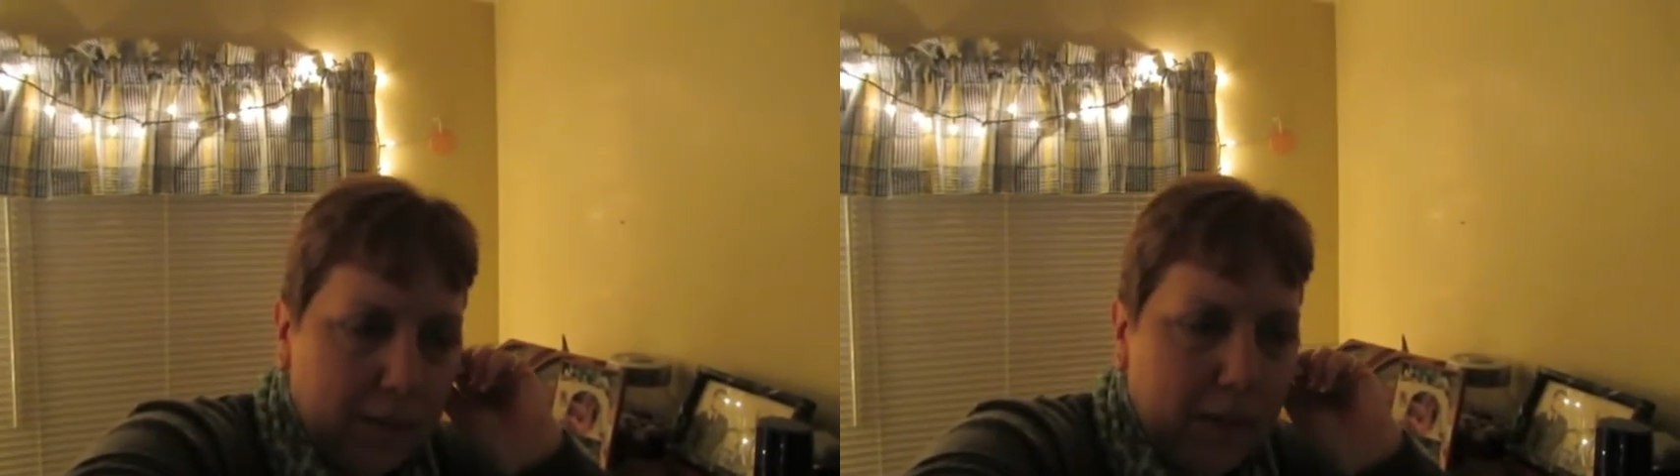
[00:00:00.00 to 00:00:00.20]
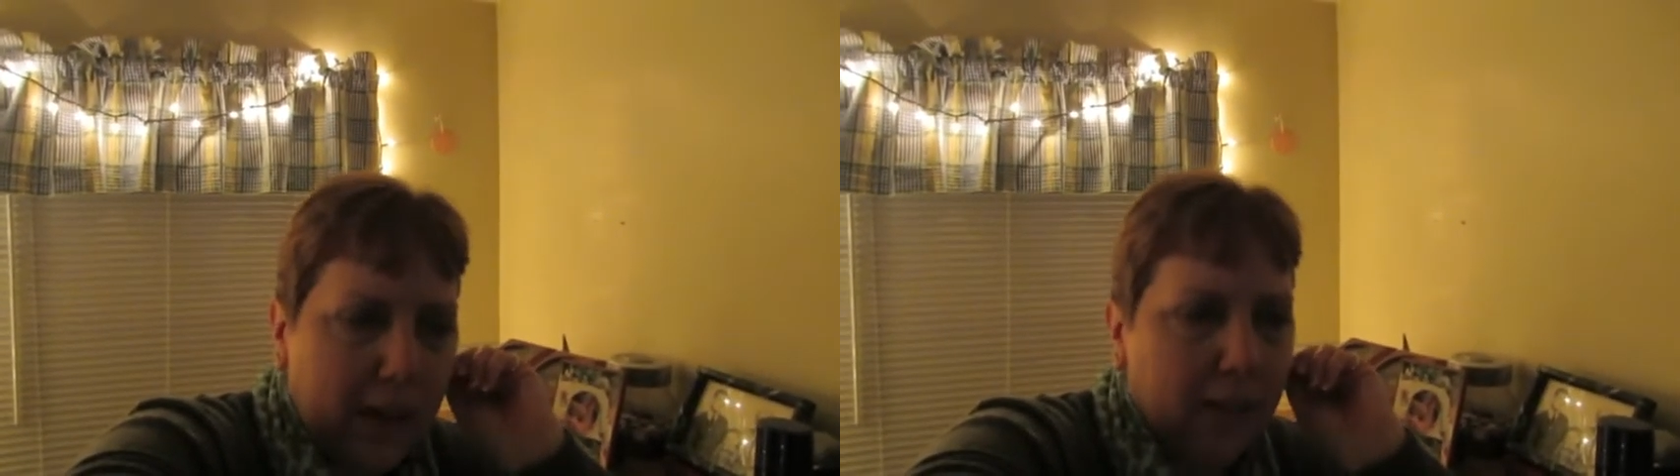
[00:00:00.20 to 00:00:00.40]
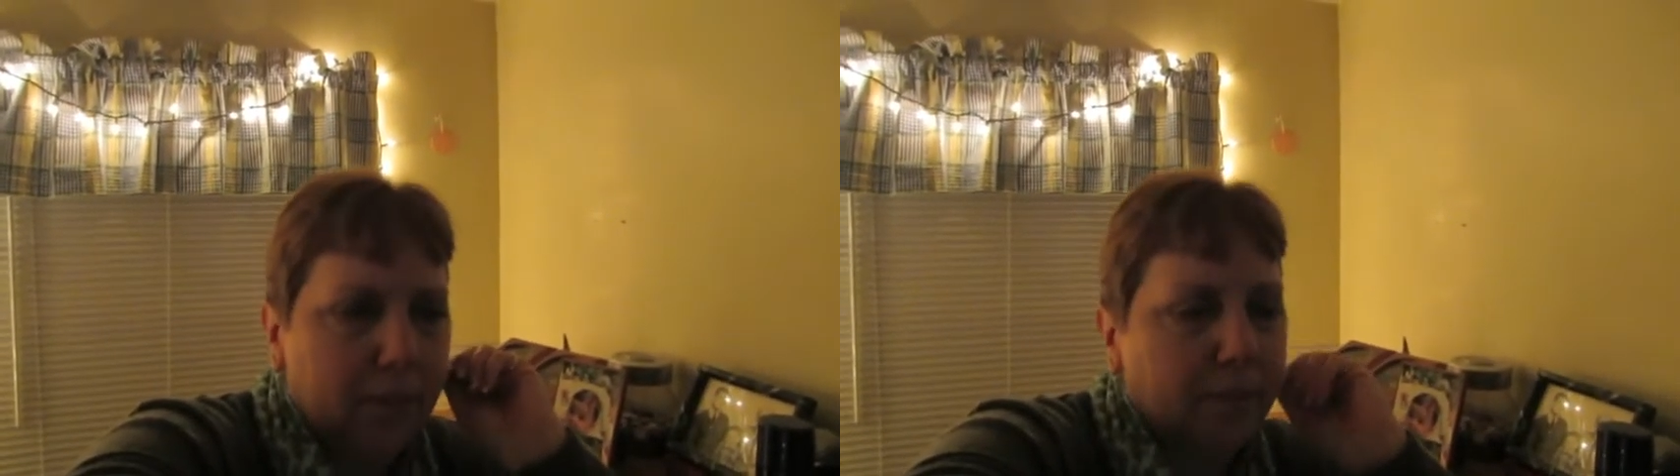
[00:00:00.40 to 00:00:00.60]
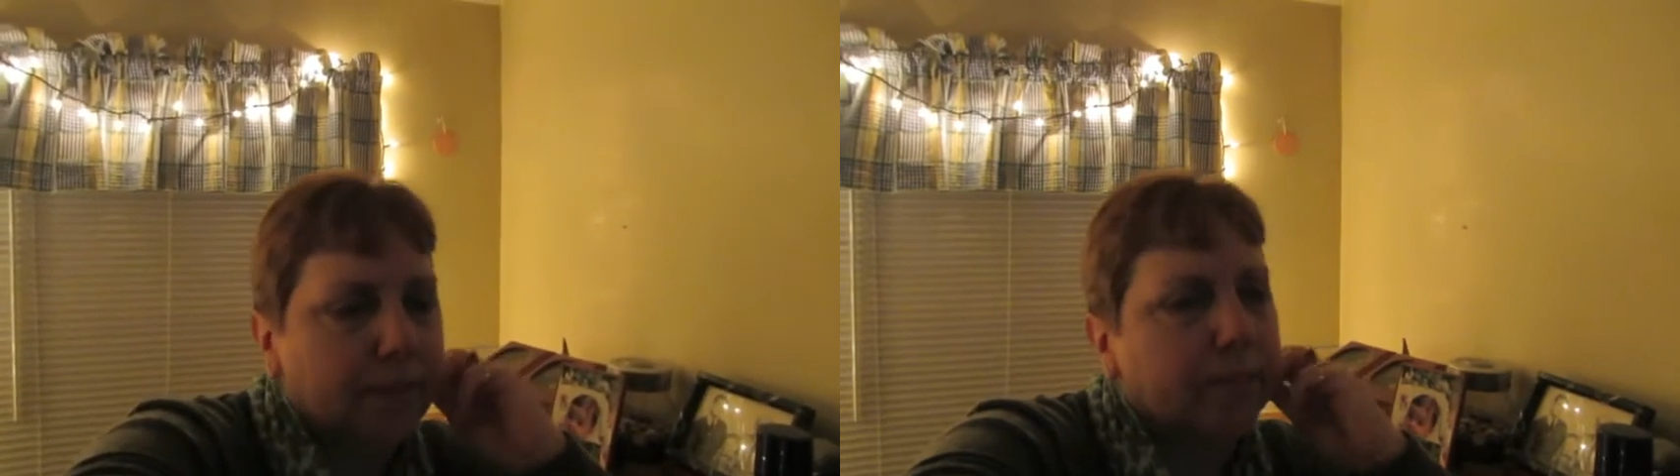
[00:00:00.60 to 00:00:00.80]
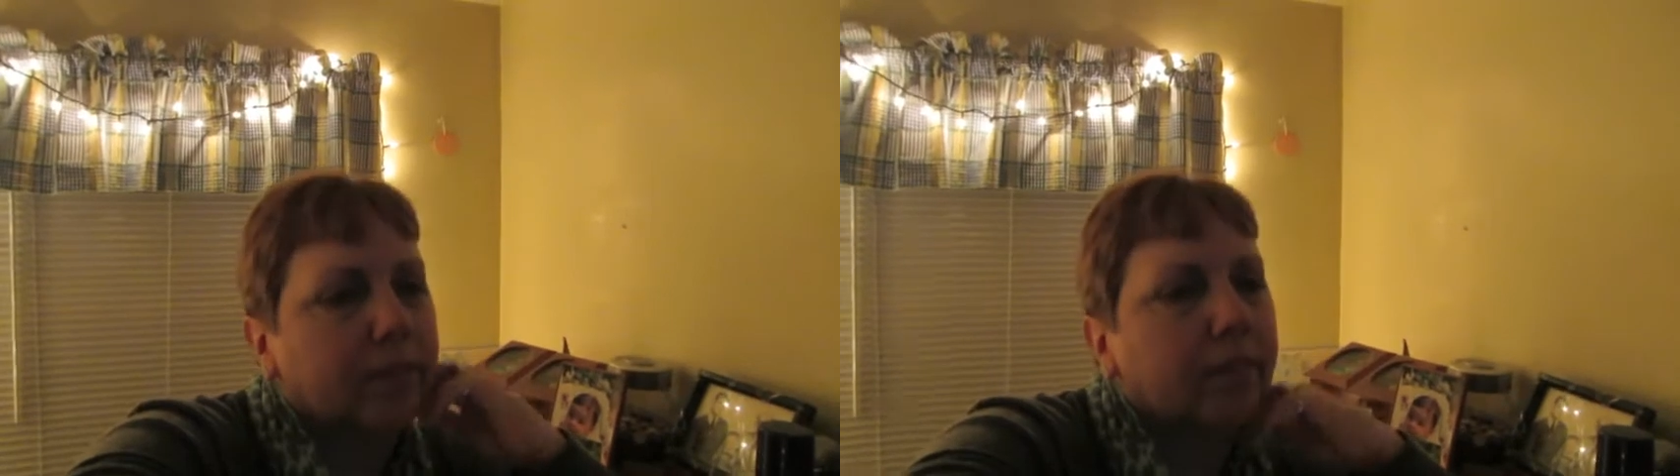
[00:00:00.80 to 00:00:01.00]
But
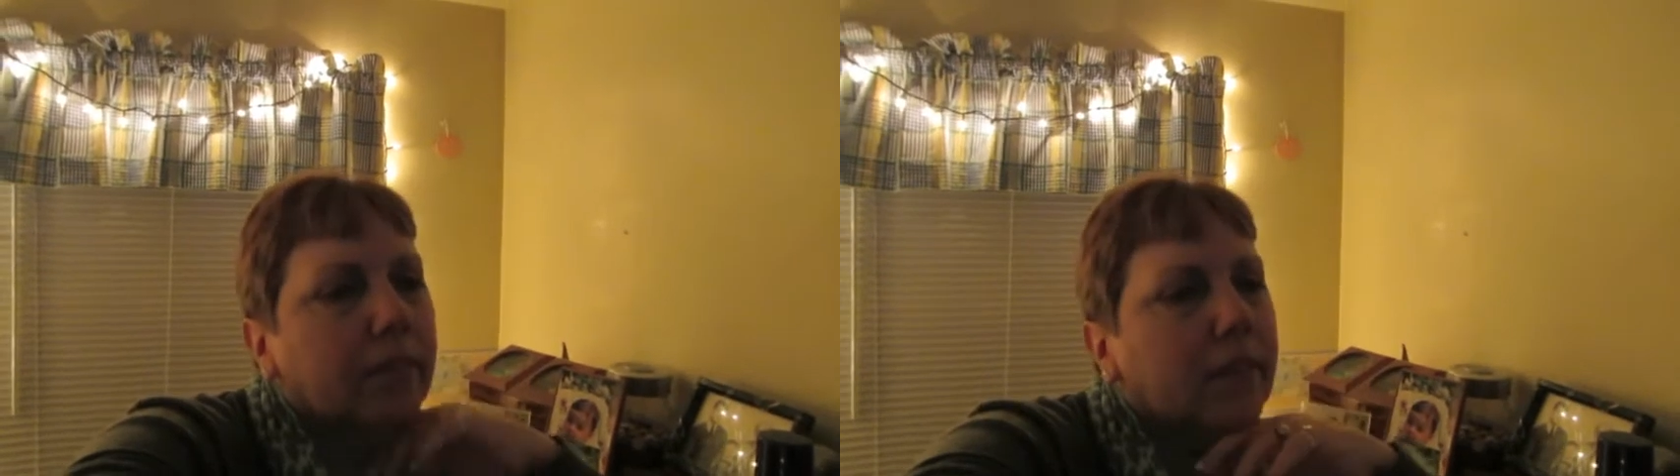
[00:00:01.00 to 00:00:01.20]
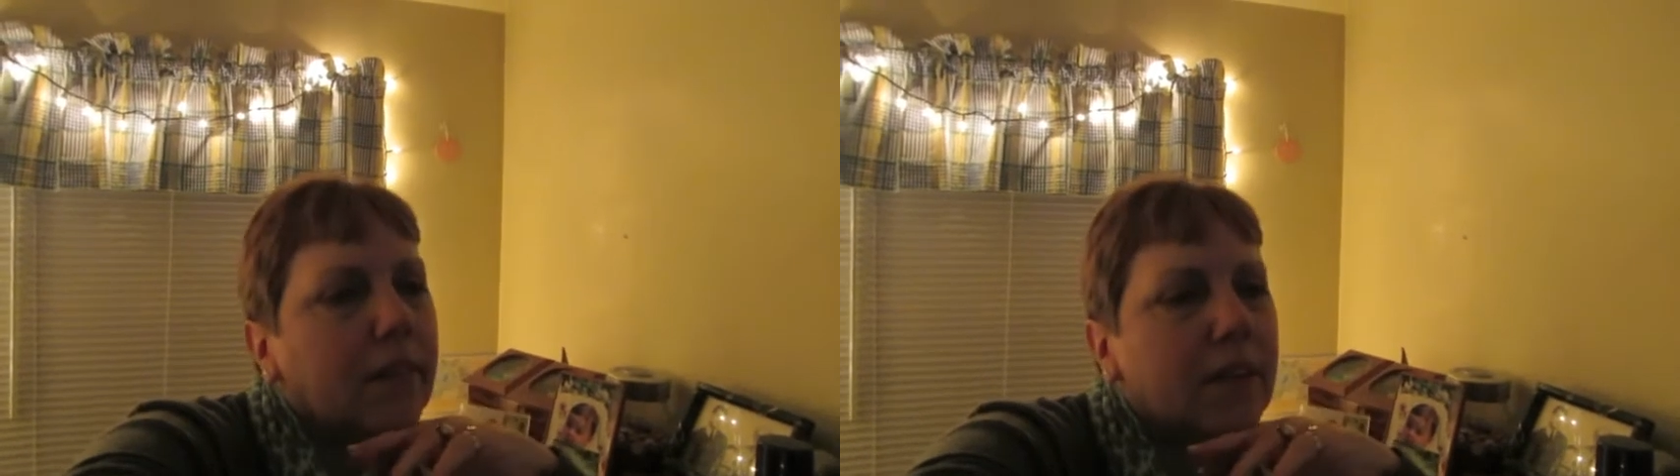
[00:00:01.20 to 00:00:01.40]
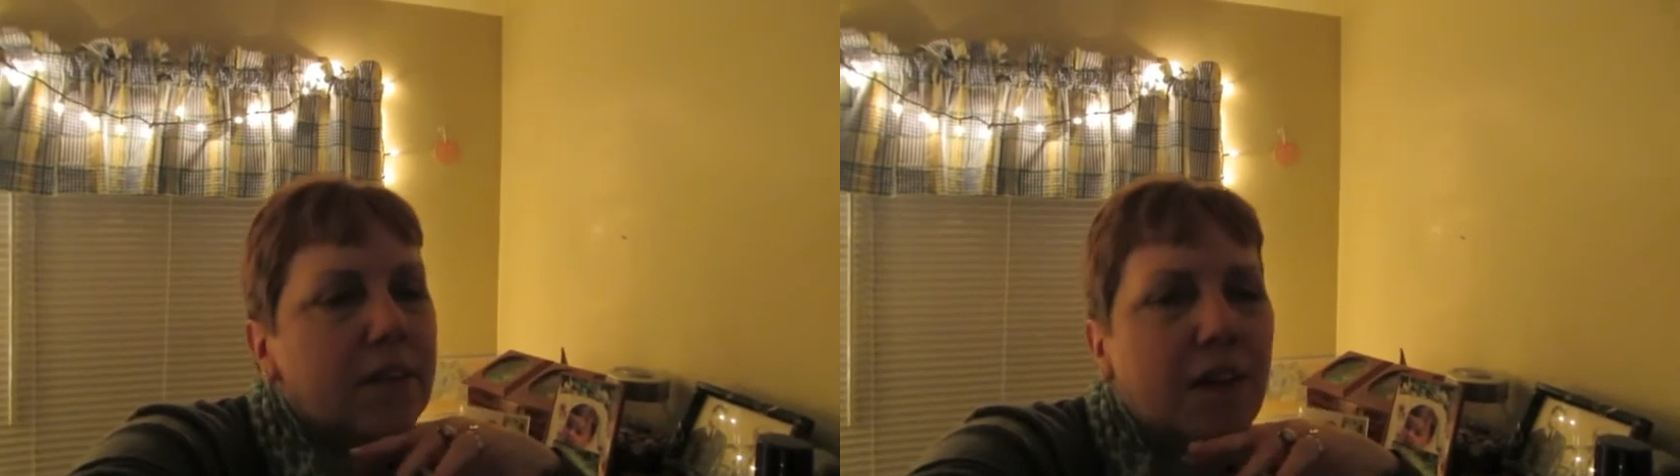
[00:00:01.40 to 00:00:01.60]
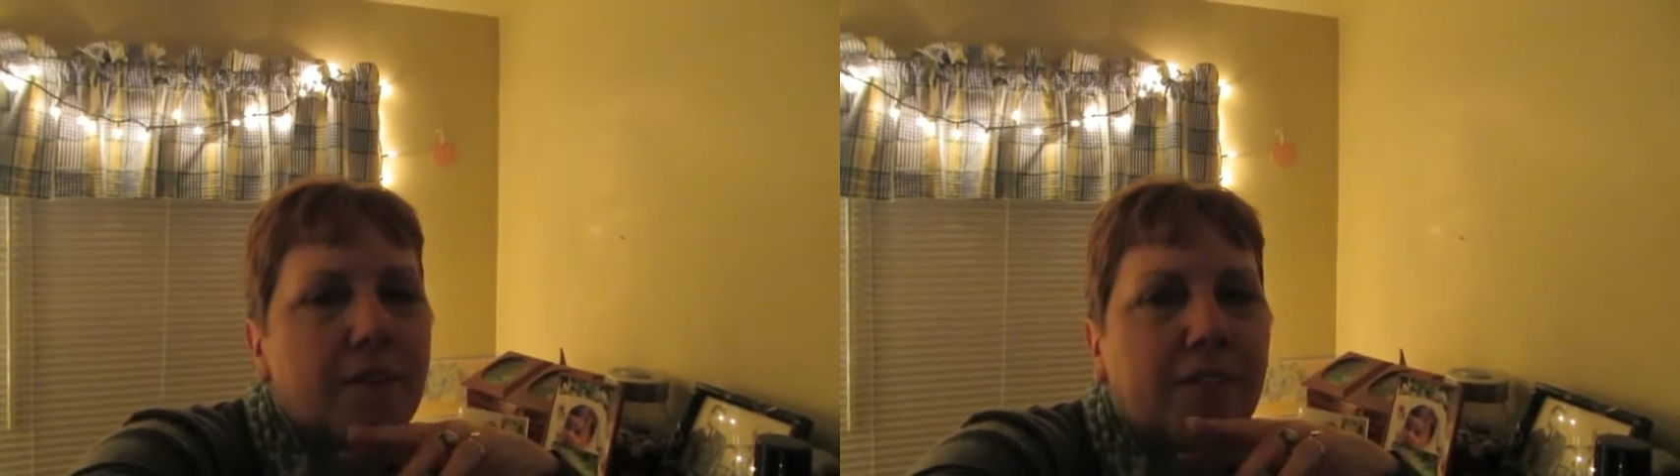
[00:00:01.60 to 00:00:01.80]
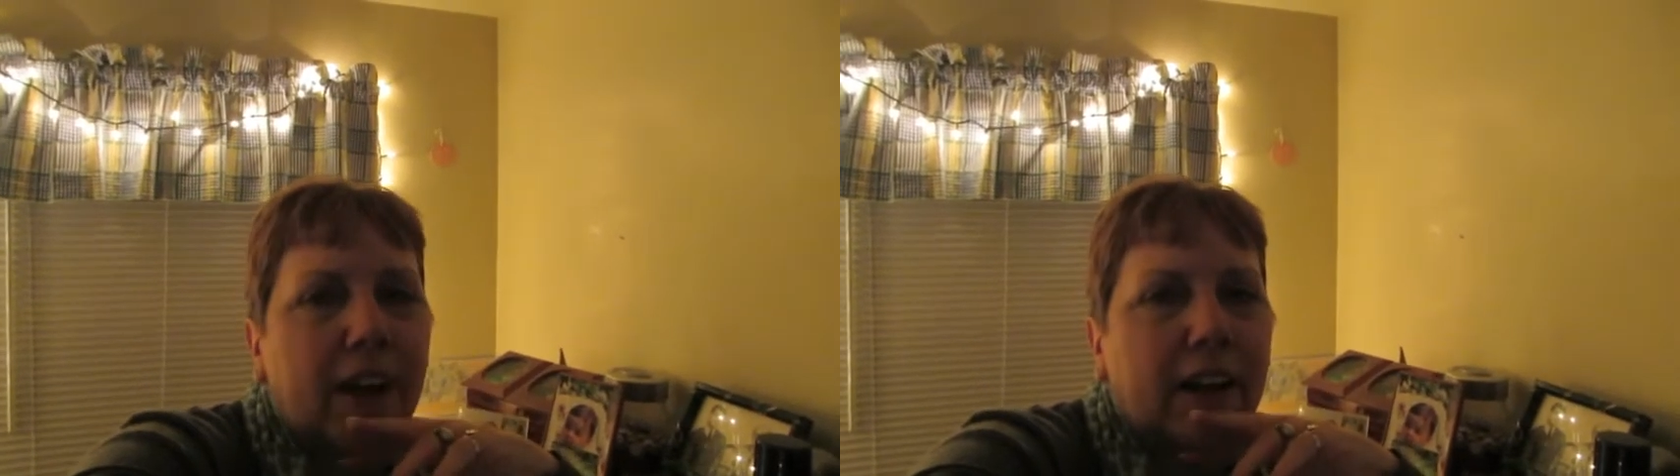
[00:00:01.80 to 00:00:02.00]
it's
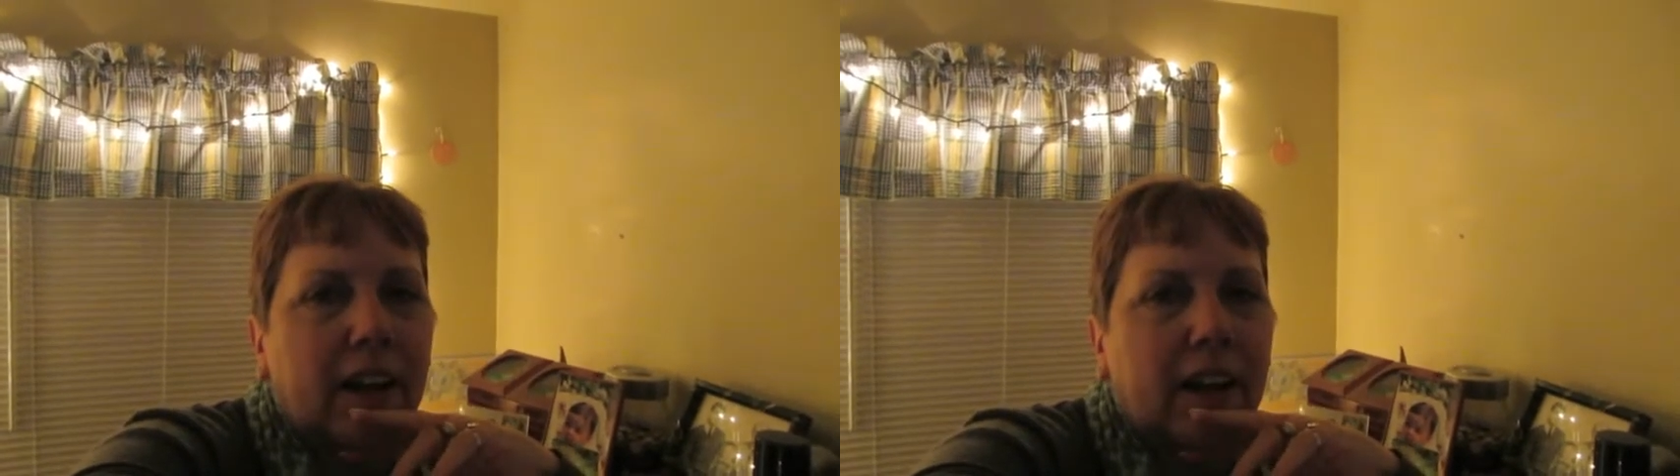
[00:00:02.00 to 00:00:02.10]
not fun.